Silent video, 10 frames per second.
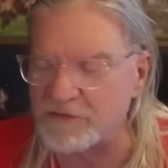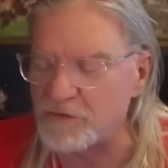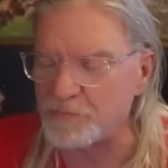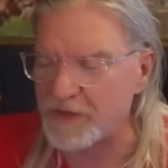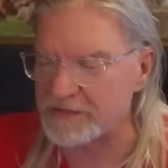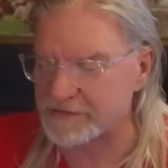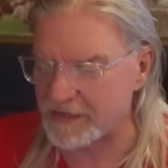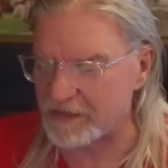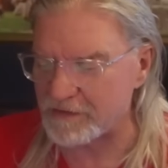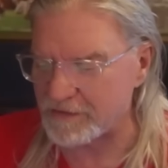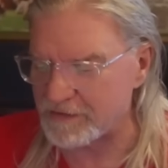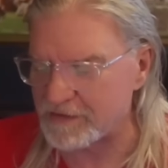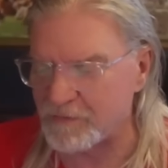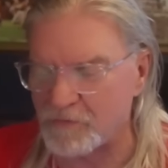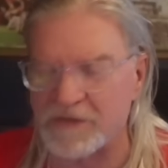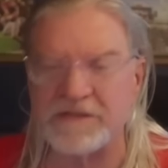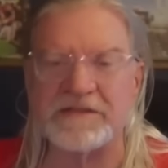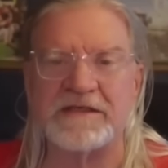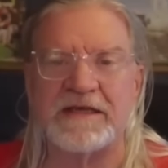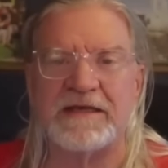Two plays later, I think it
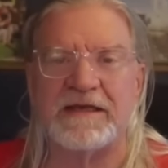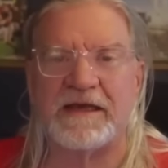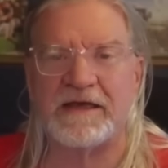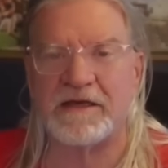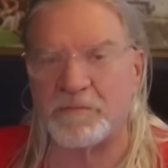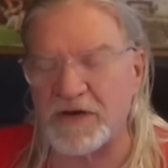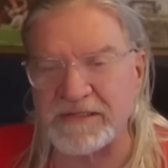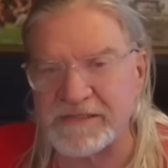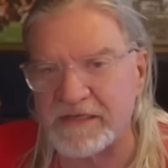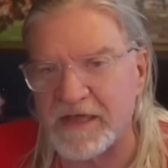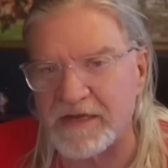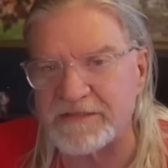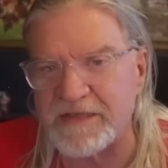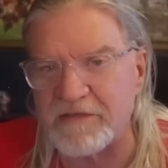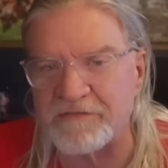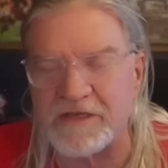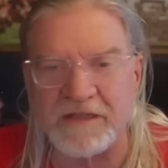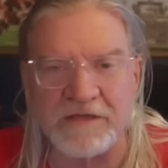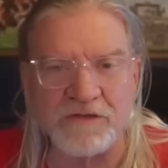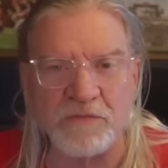was, Nebraska got a safety, and
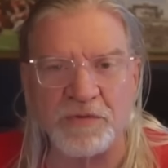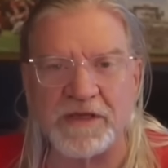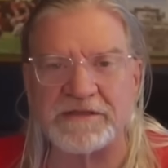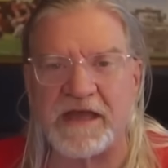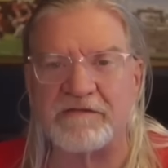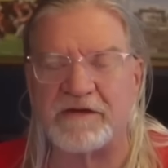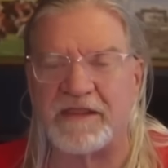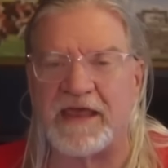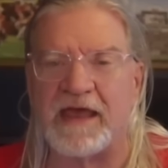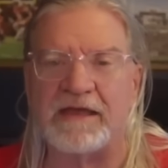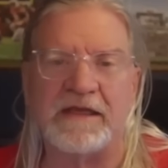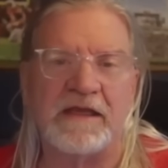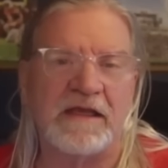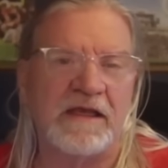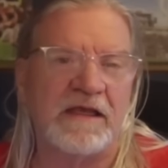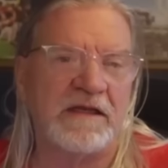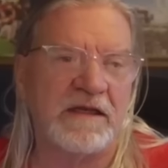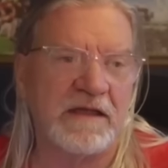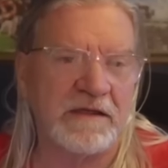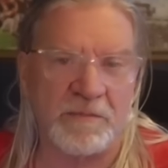then two plays after that,
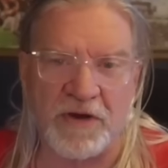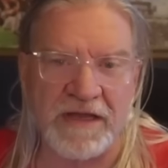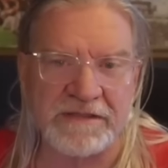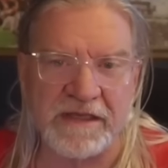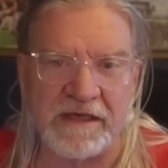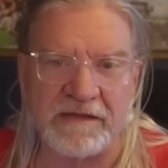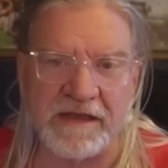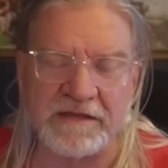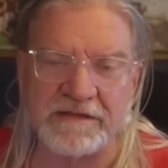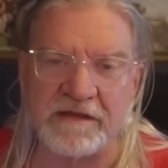Nebraska hits a